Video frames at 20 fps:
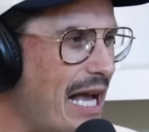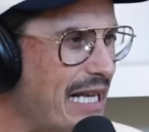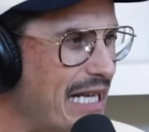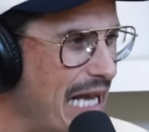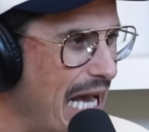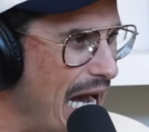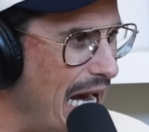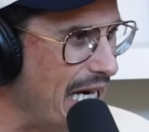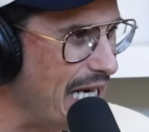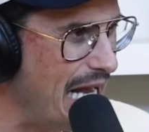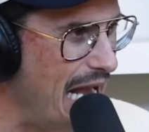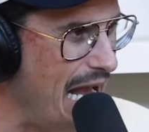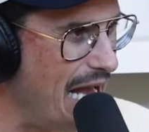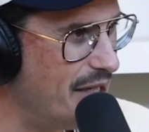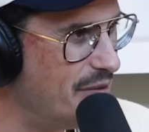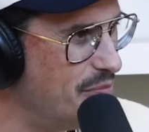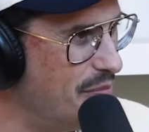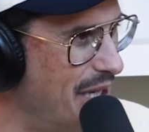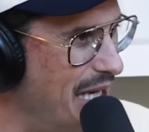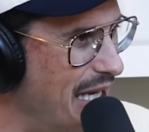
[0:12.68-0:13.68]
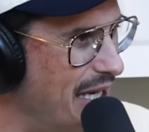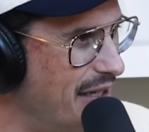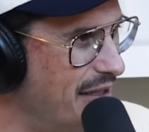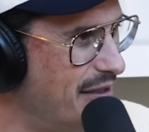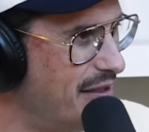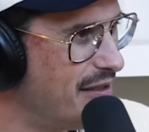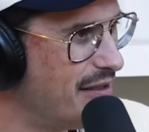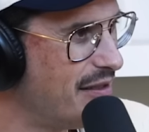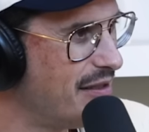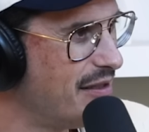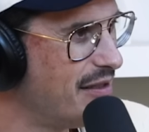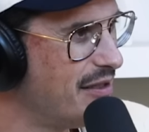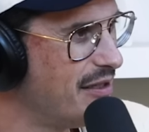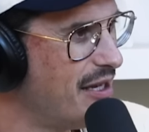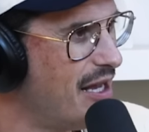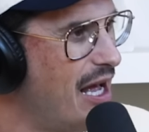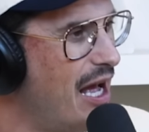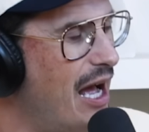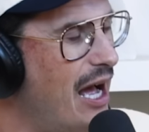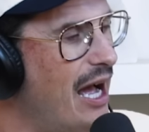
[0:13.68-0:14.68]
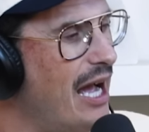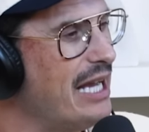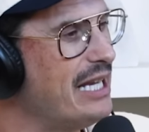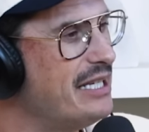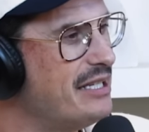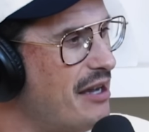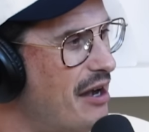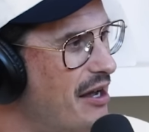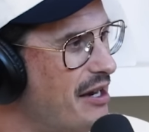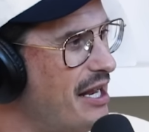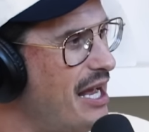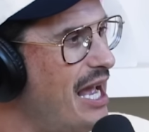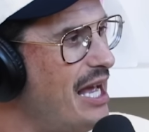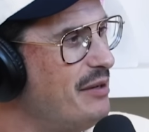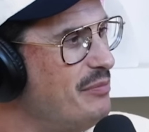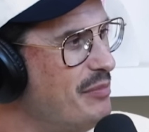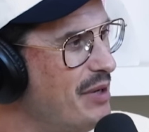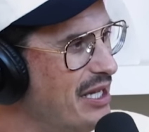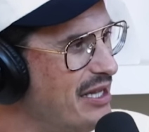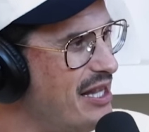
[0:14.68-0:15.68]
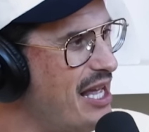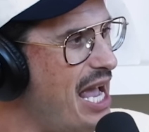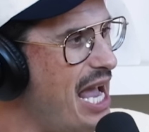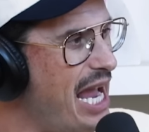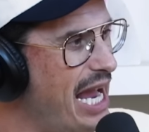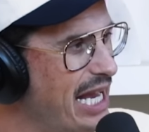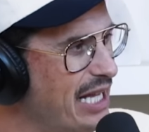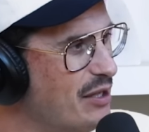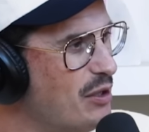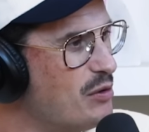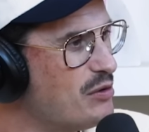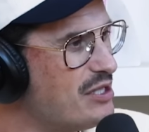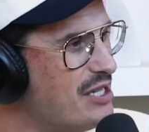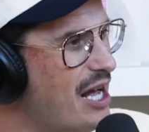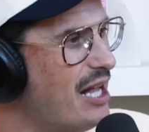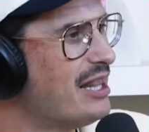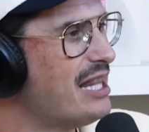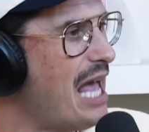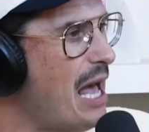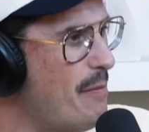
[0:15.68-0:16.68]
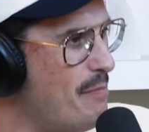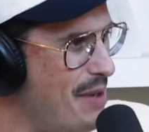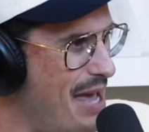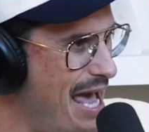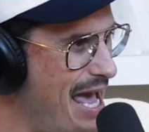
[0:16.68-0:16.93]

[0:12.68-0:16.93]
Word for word: I gotta admit, I gotta admit that Halo's not that